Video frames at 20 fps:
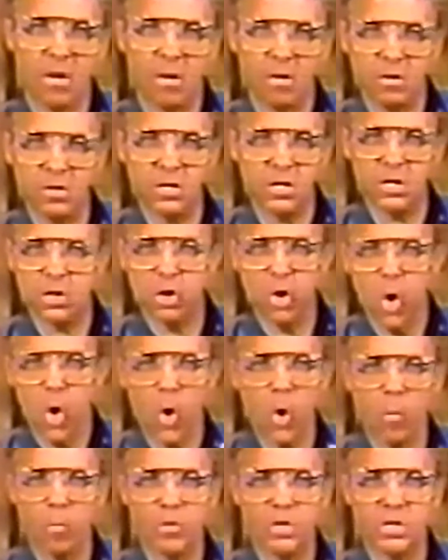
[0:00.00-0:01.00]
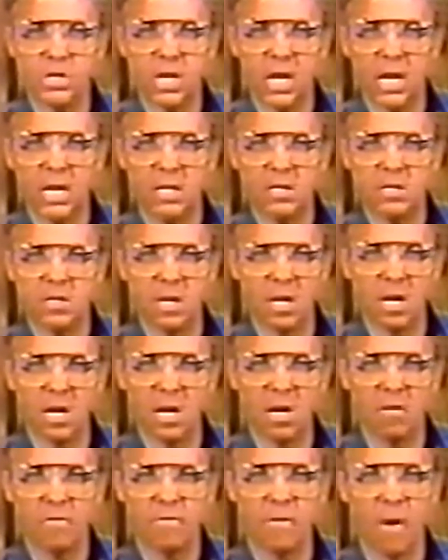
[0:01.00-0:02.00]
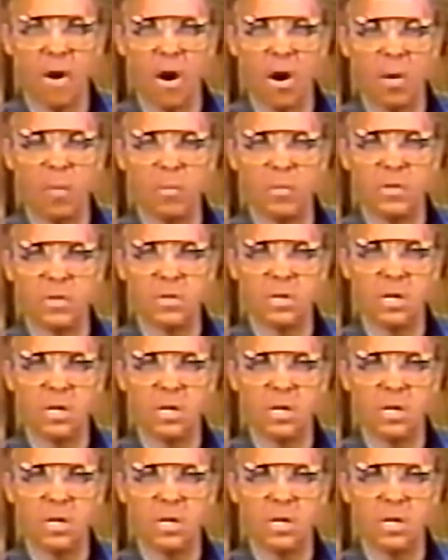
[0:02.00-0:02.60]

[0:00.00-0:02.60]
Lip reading: just the homesteads and little farms,